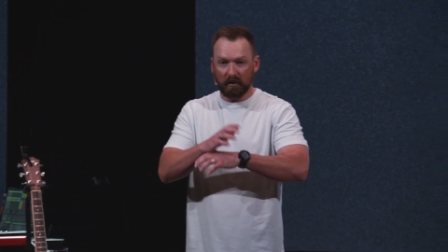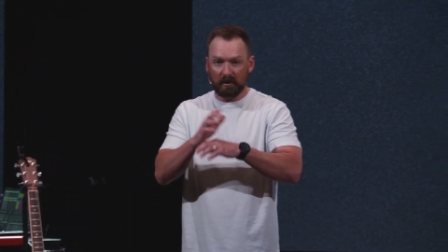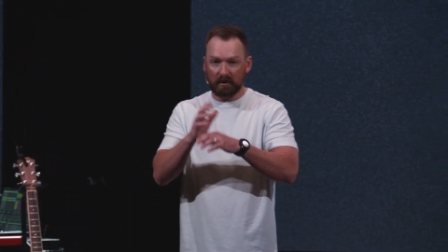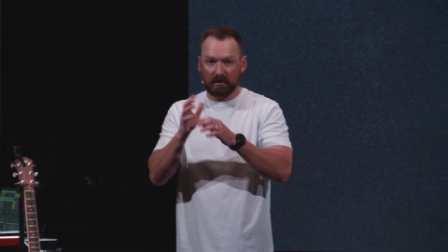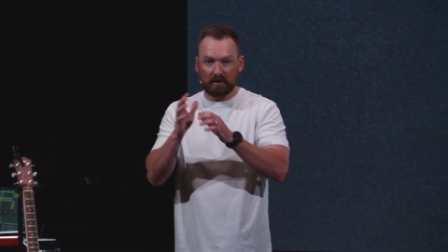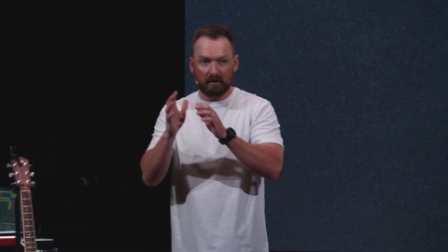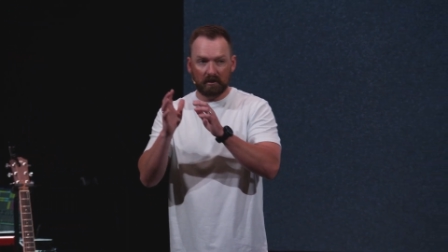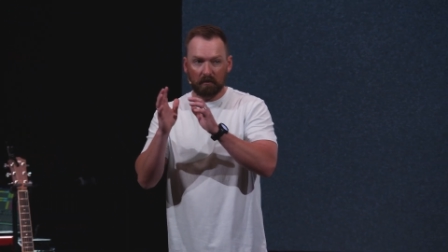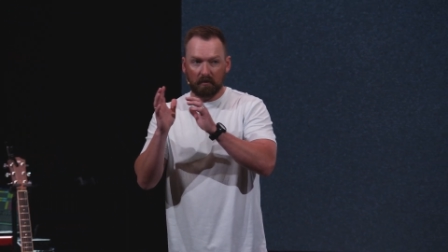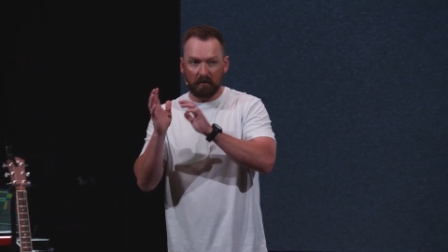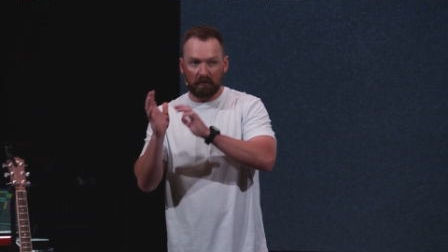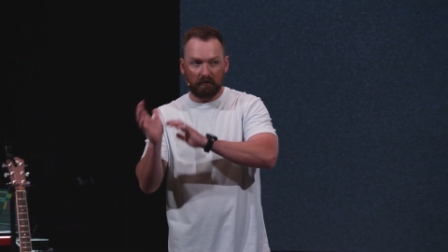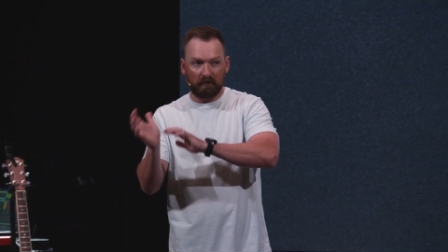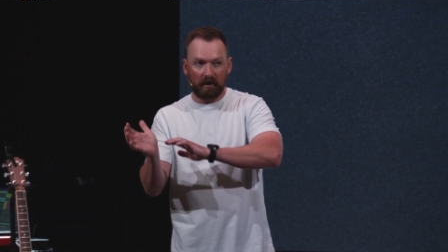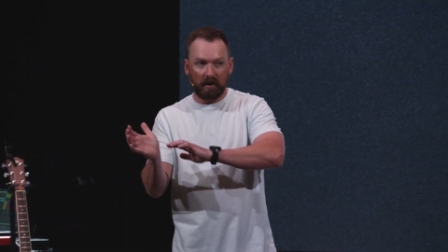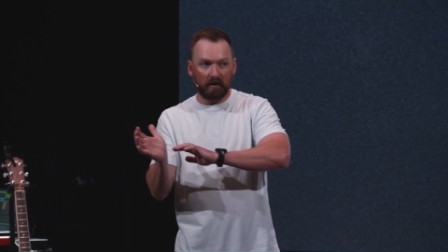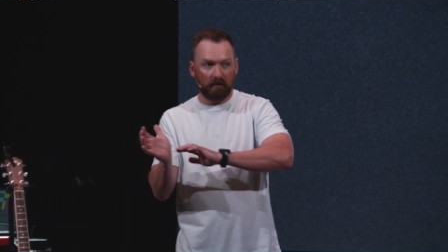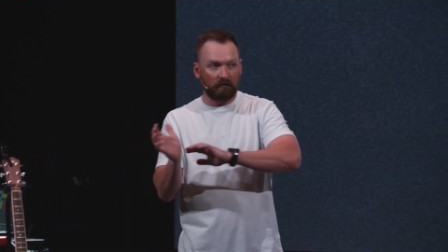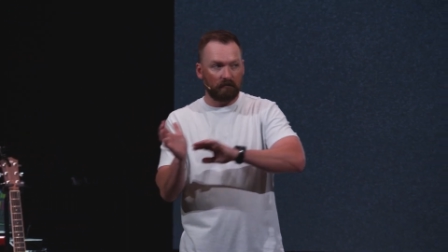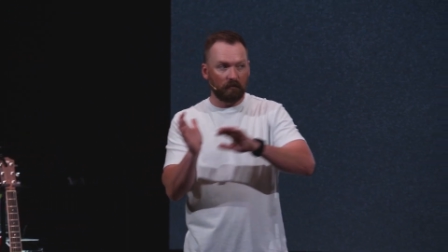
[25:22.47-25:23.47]
This is a
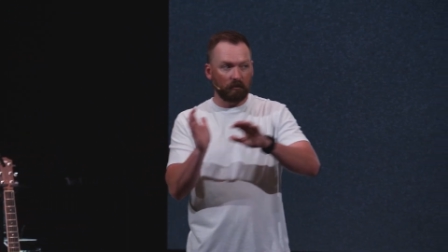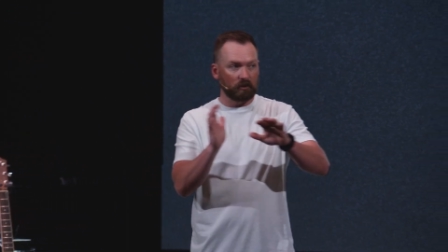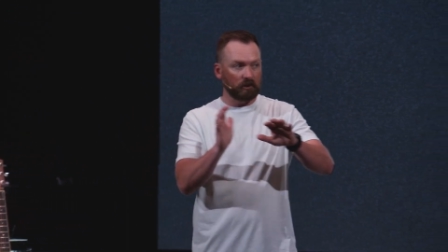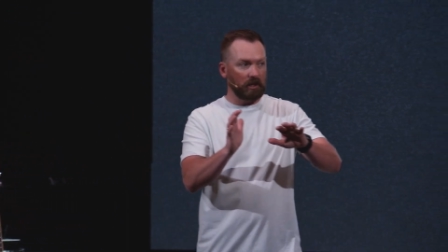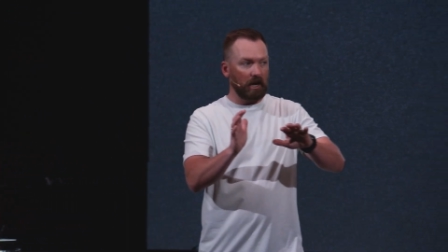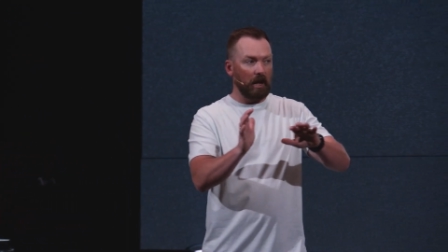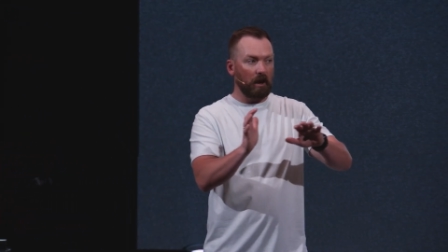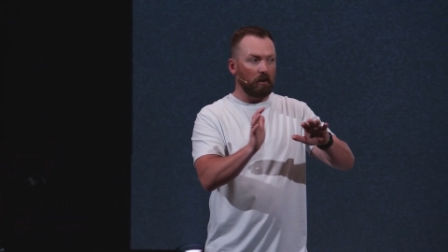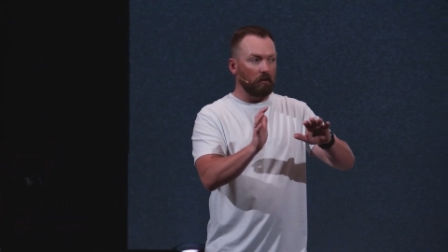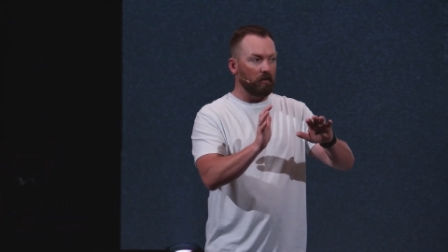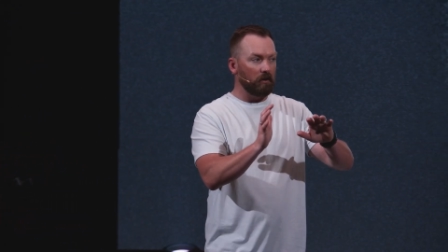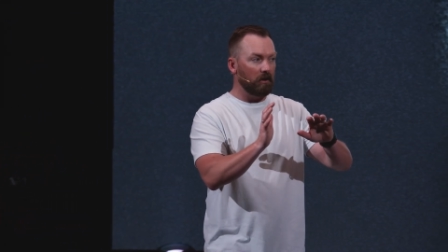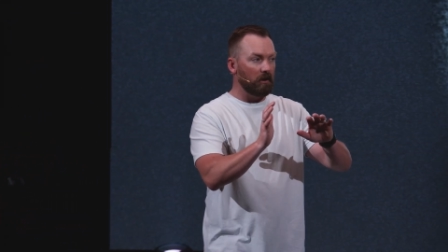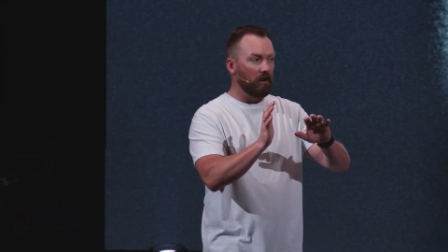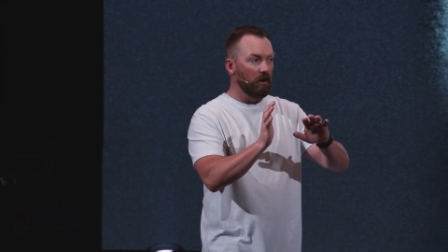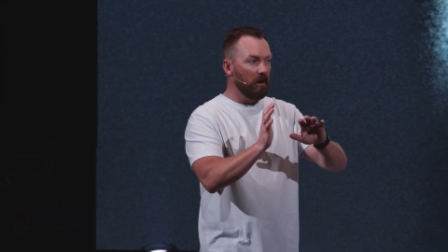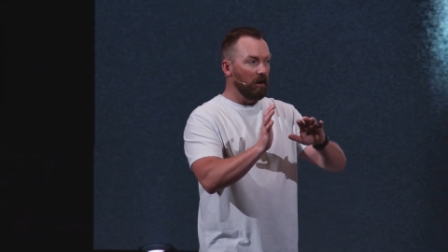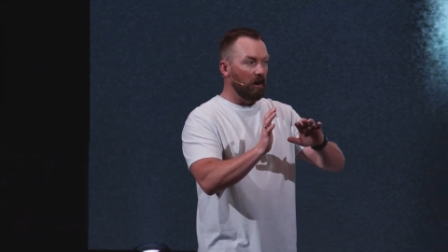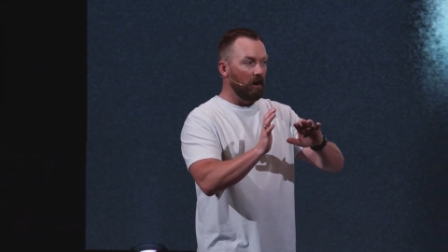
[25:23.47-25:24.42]
prophetic foreshadowing